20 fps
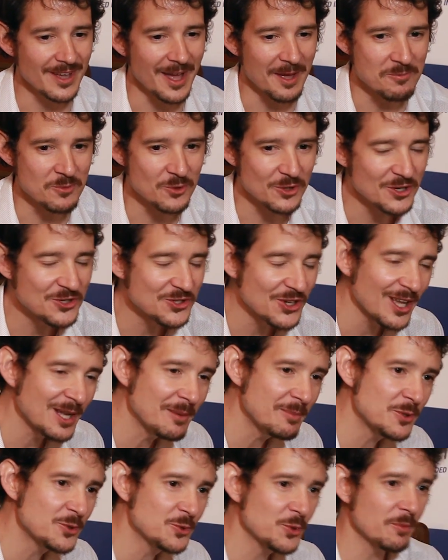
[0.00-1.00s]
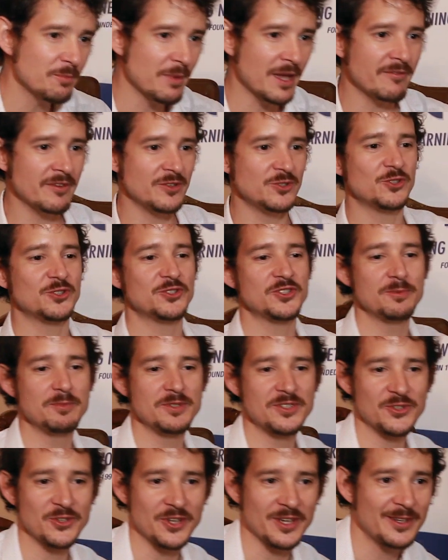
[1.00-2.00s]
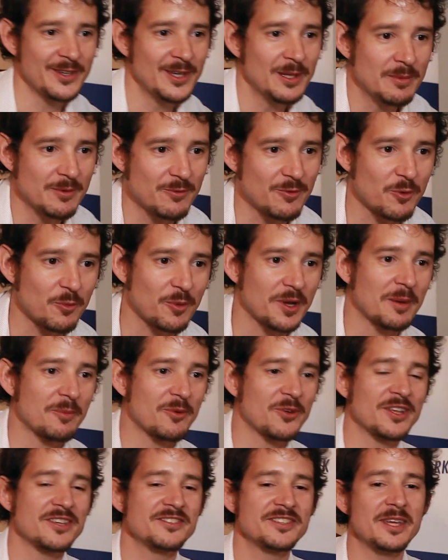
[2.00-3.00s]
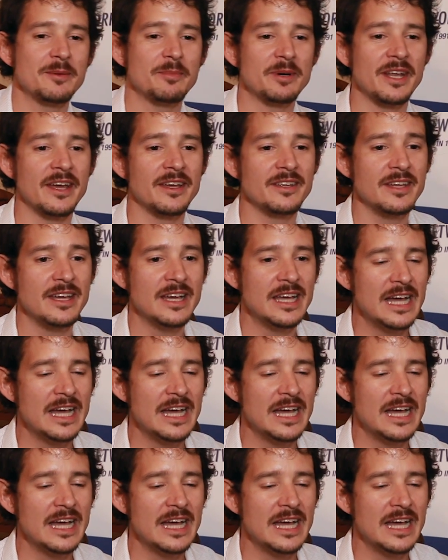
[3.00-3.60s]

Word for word: I'm not entirely persuaded, maybe George Siemens gonna kill me for what I'm gonna say, but I,